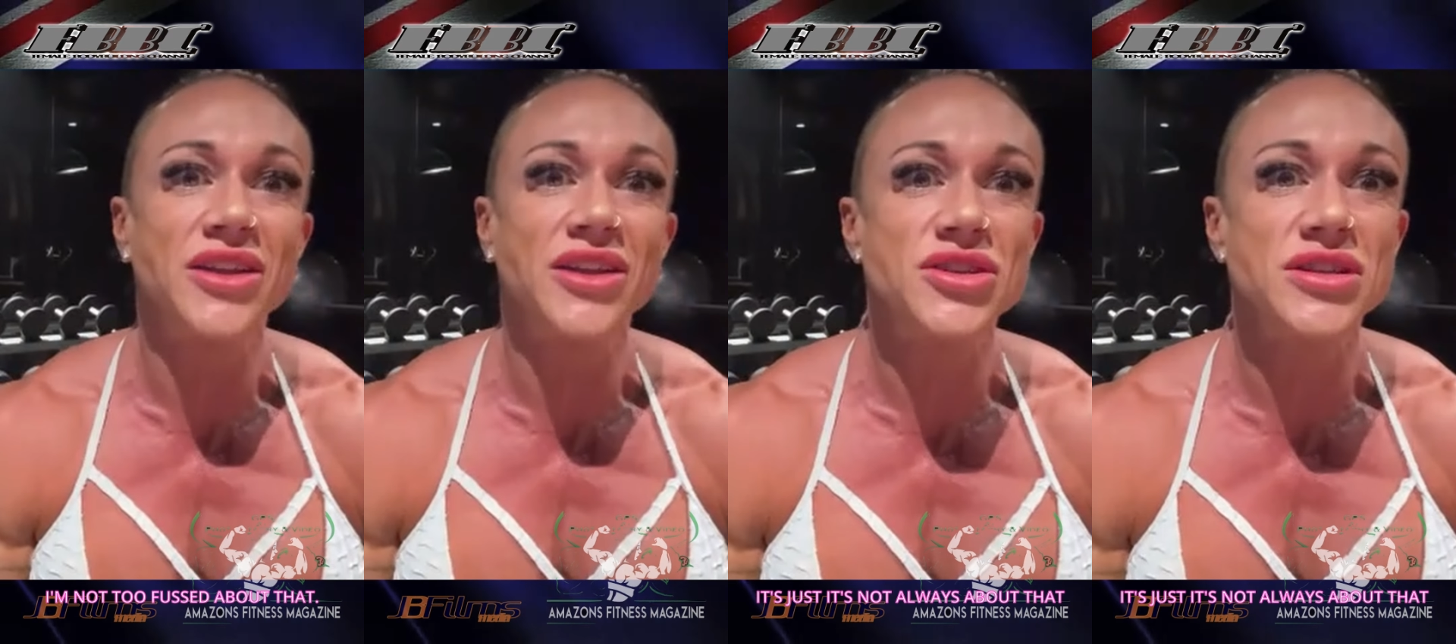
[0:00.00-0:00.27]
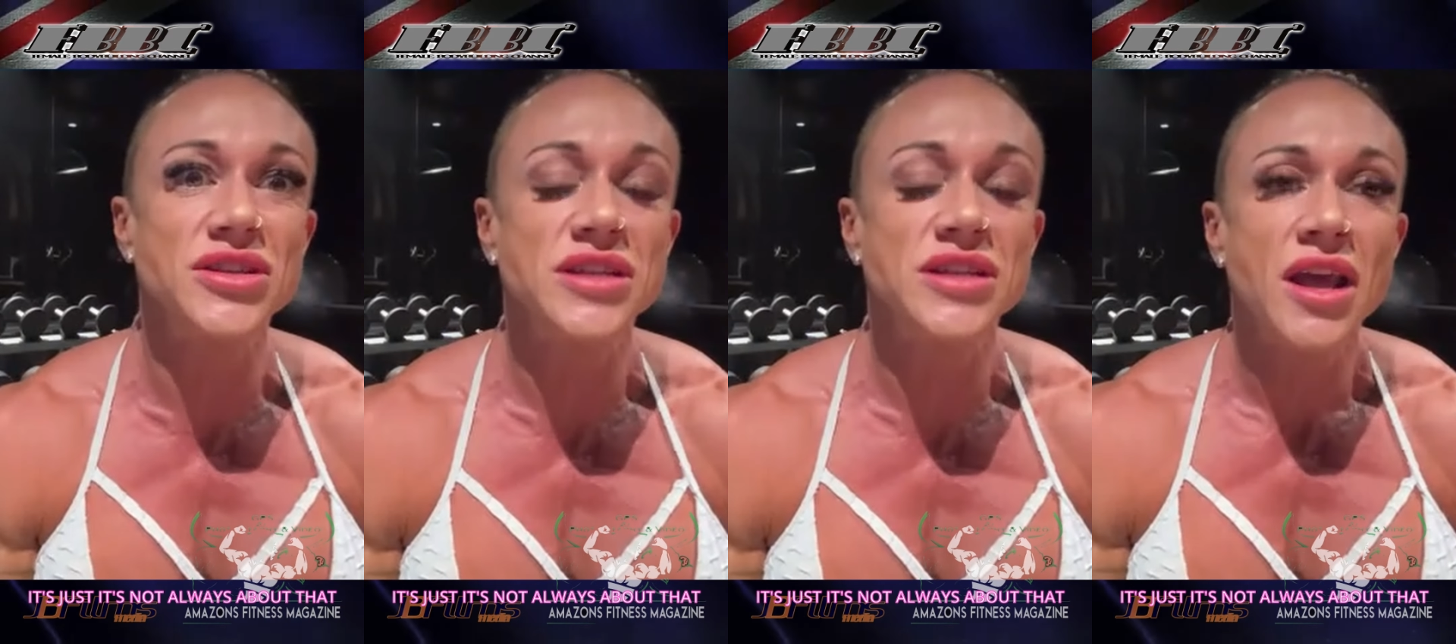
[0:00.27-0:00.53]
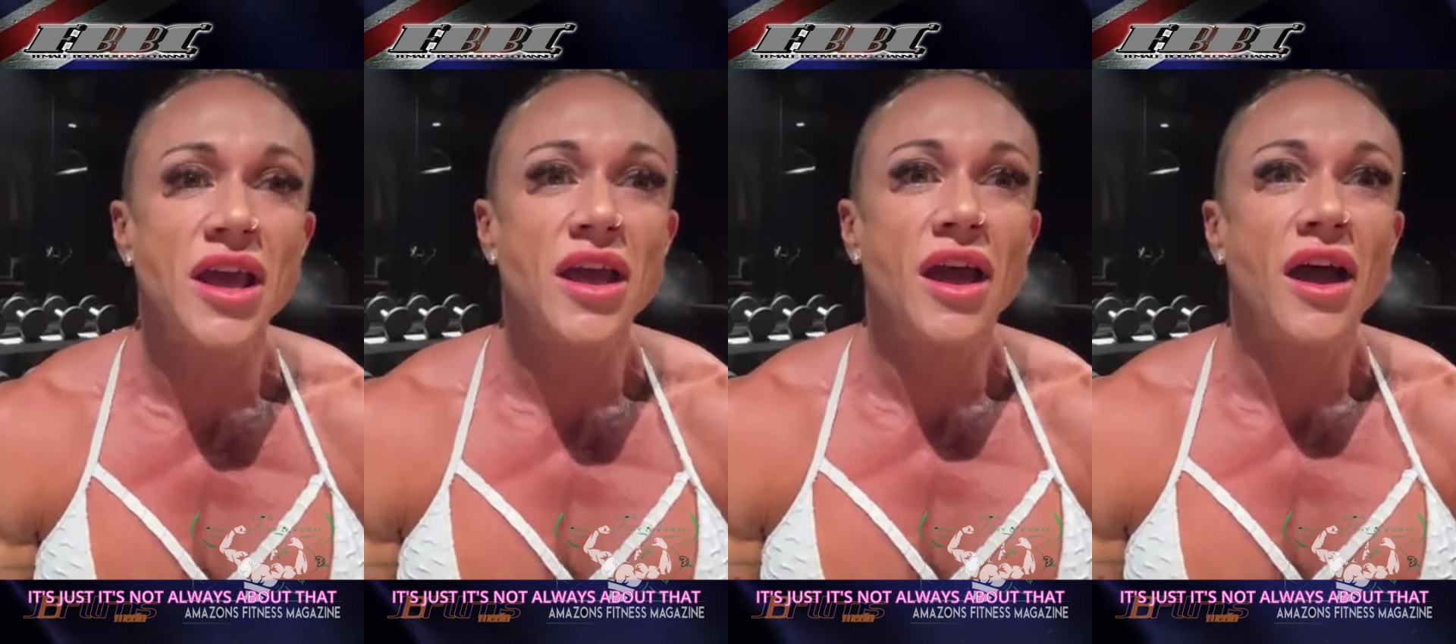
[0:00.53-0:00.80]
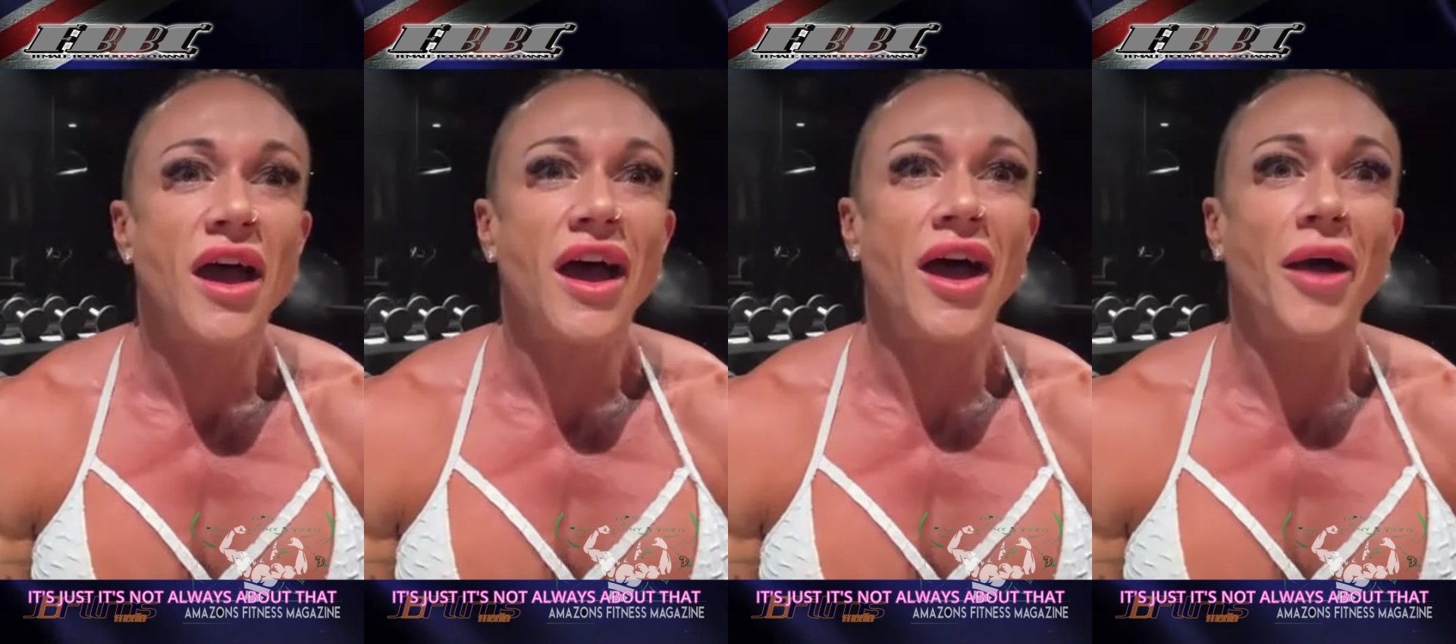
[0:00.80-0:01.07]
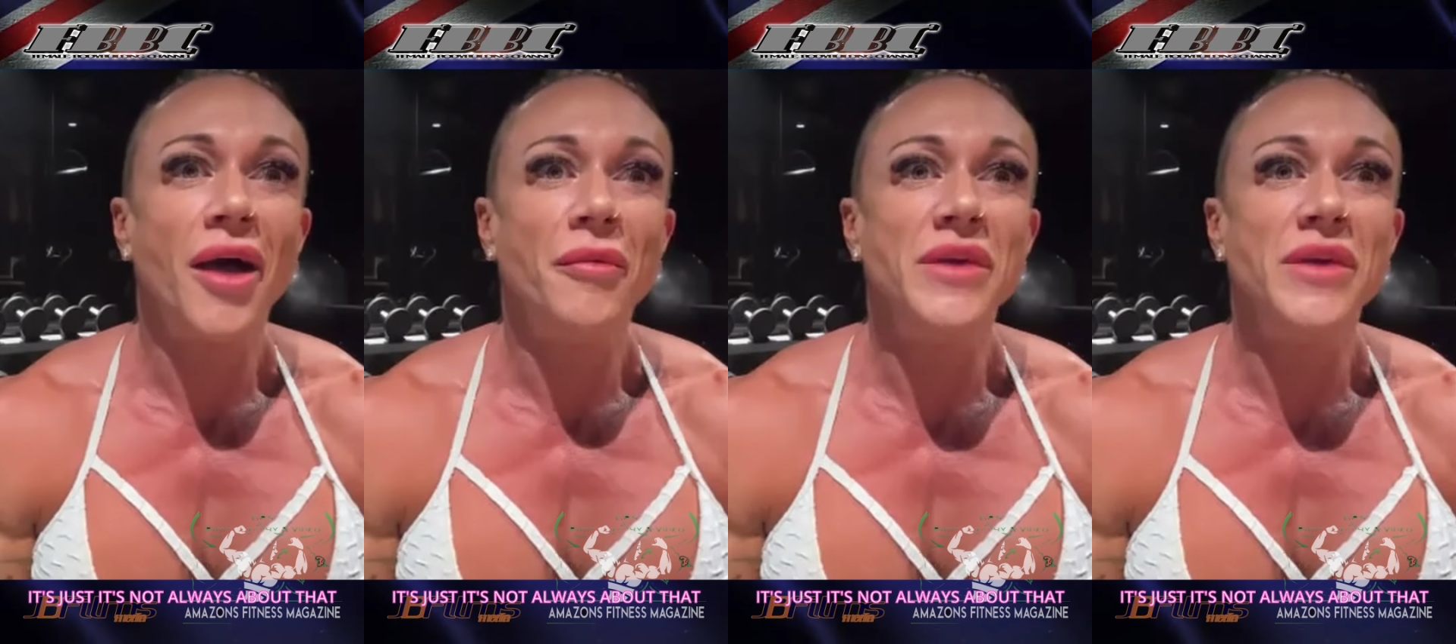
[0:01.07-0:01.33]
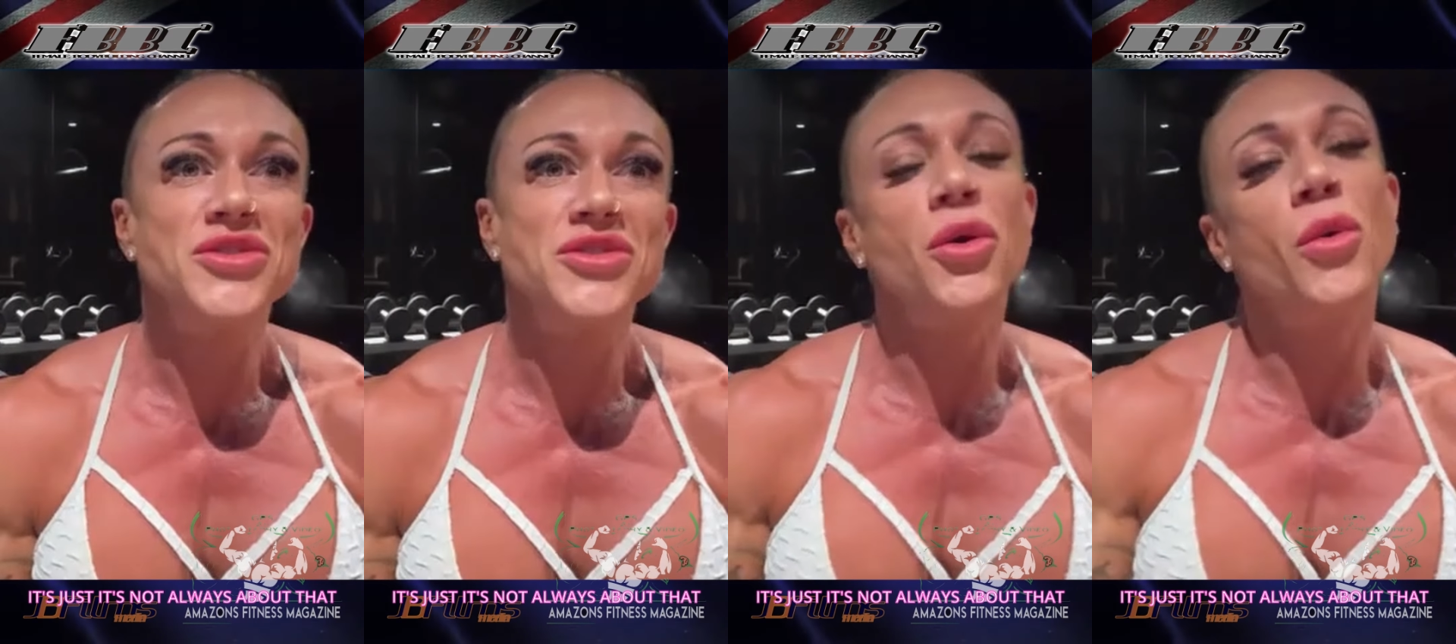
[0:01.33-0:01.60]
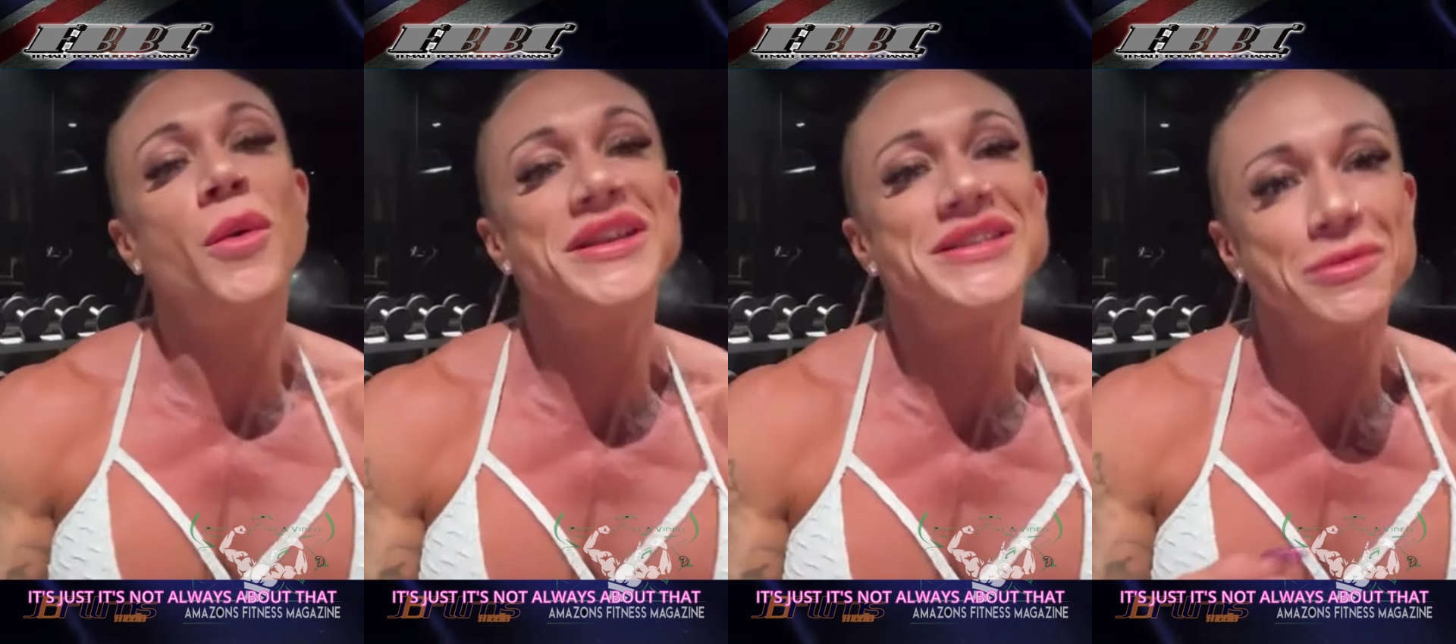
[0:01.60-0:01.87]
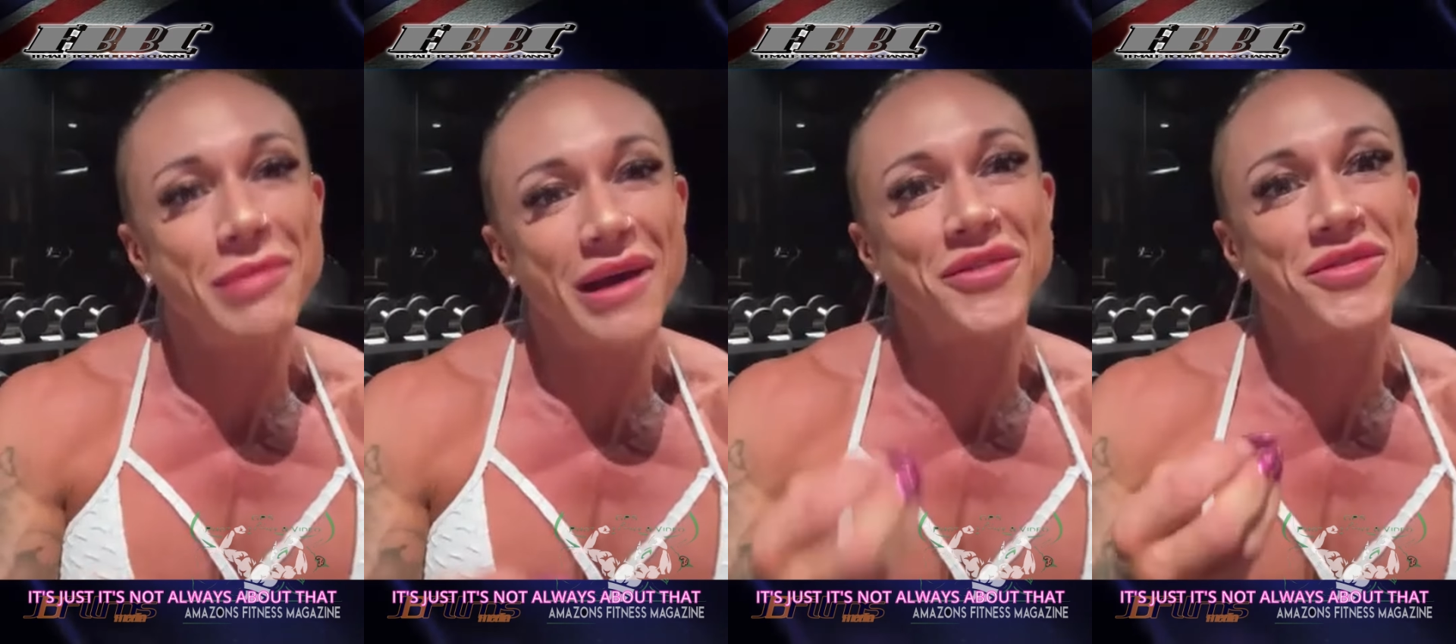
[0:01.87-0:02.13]
It's just um, it's not always
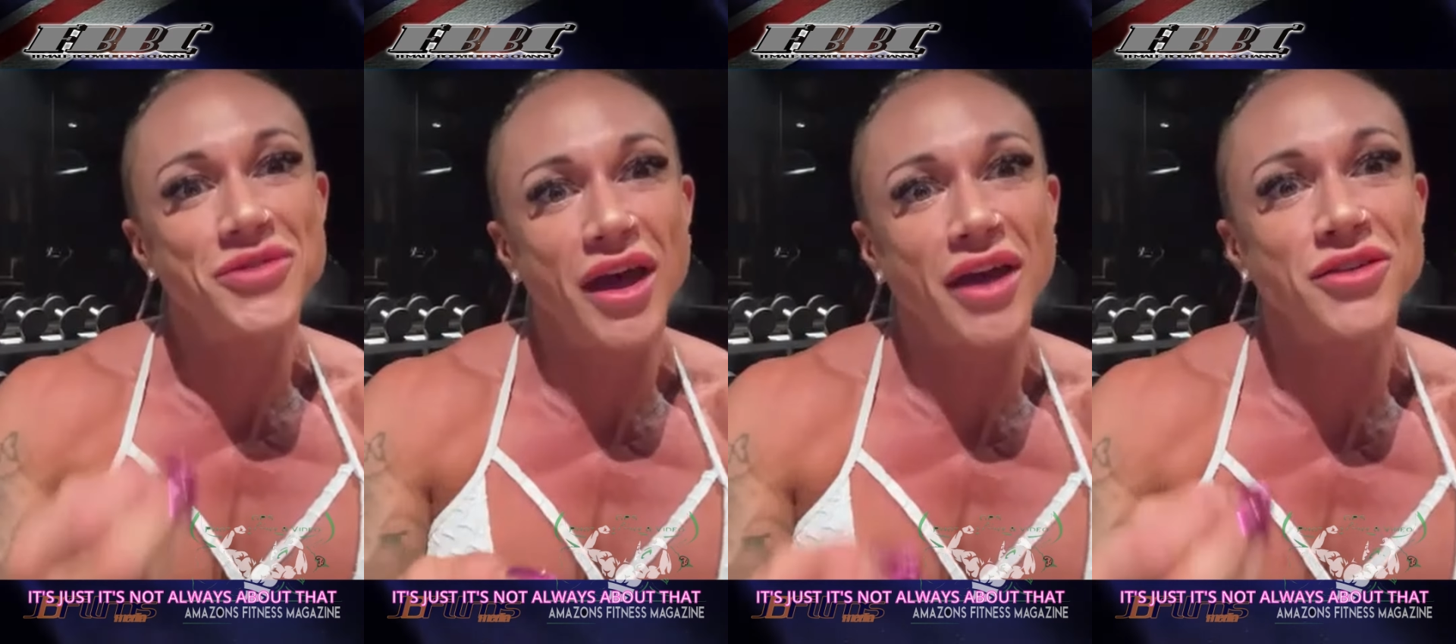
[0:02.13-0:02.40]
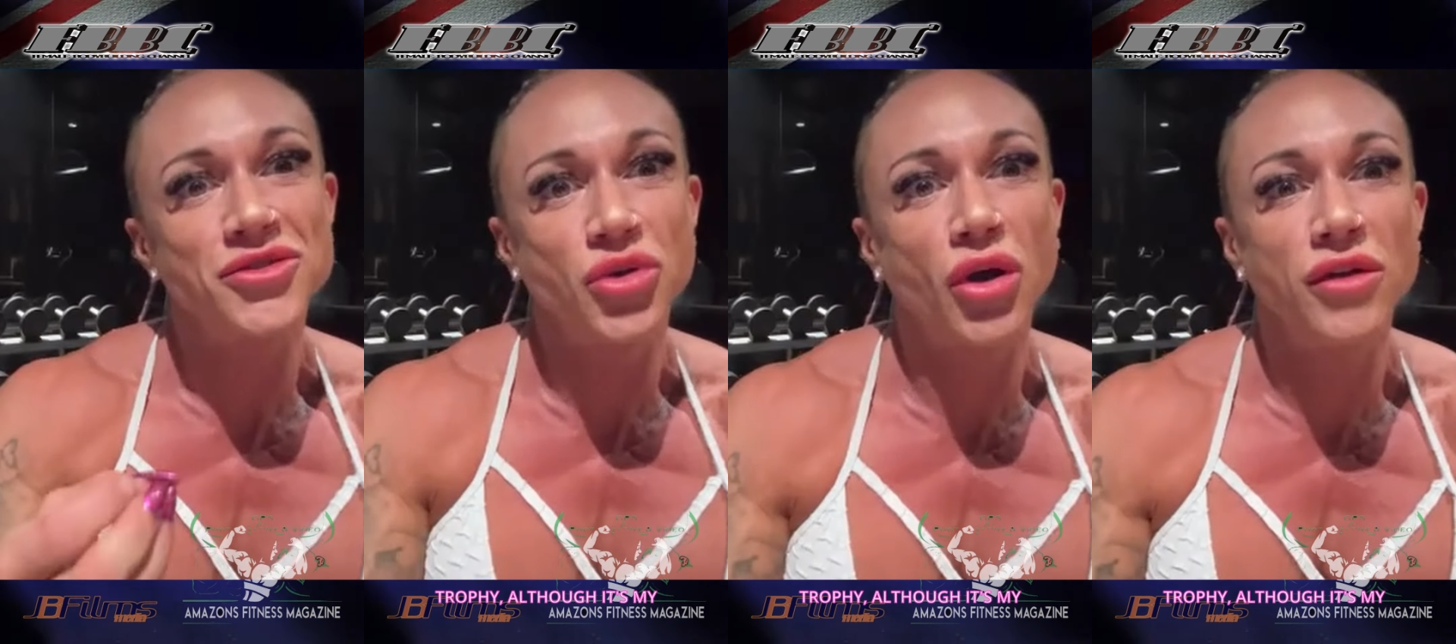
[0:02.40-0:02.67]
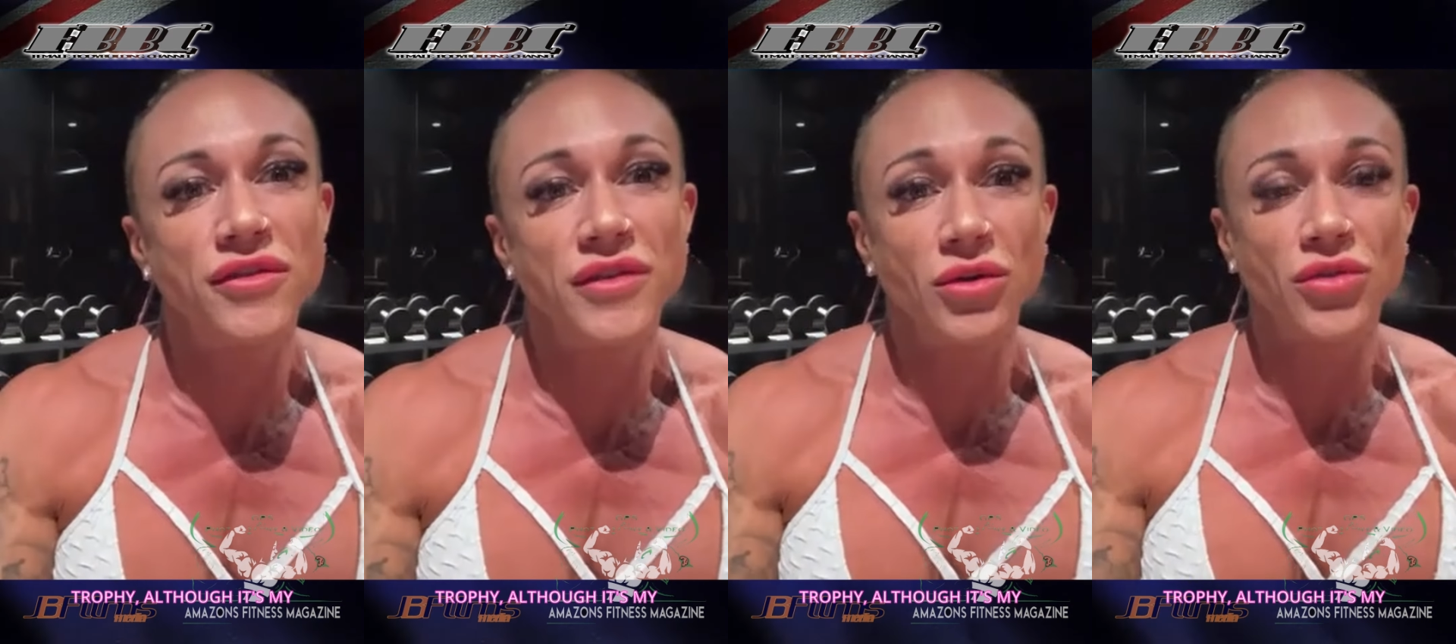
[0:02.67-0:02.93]
about that trophy,